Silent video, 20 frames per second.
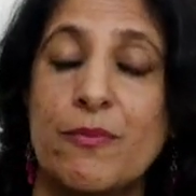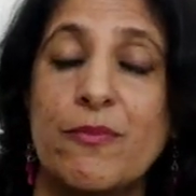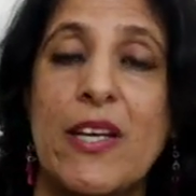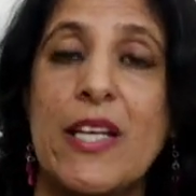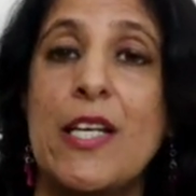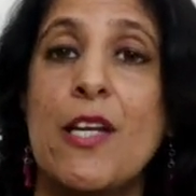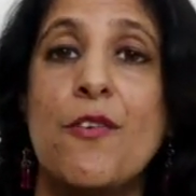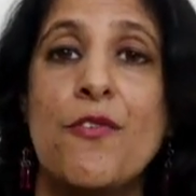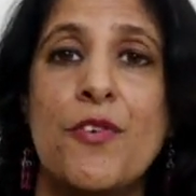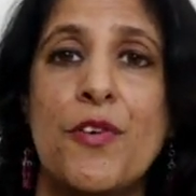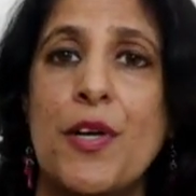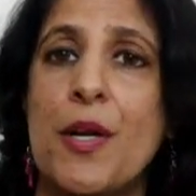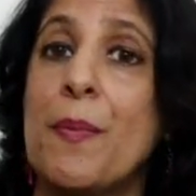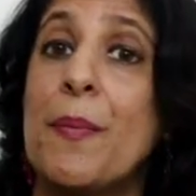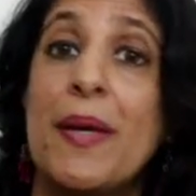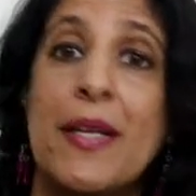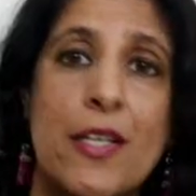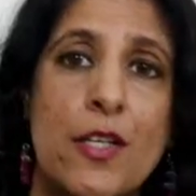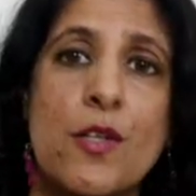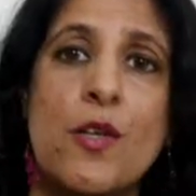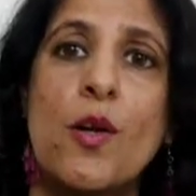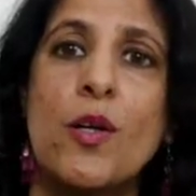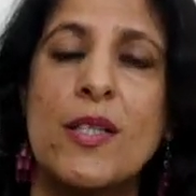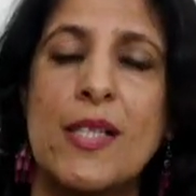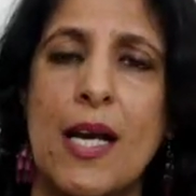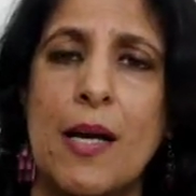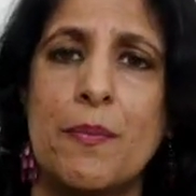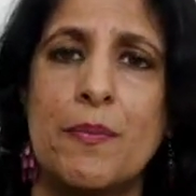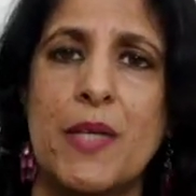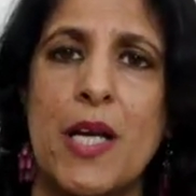Waiting for him, he did
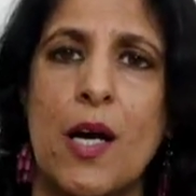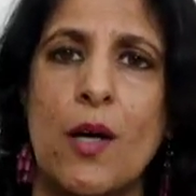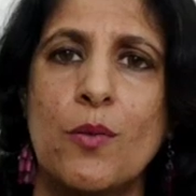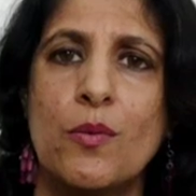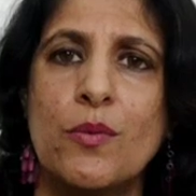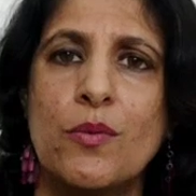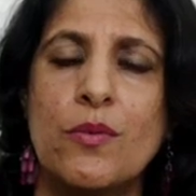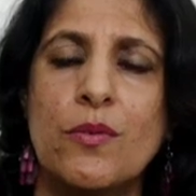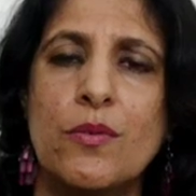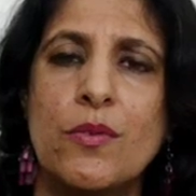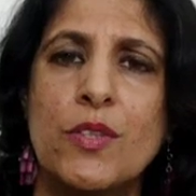not come down.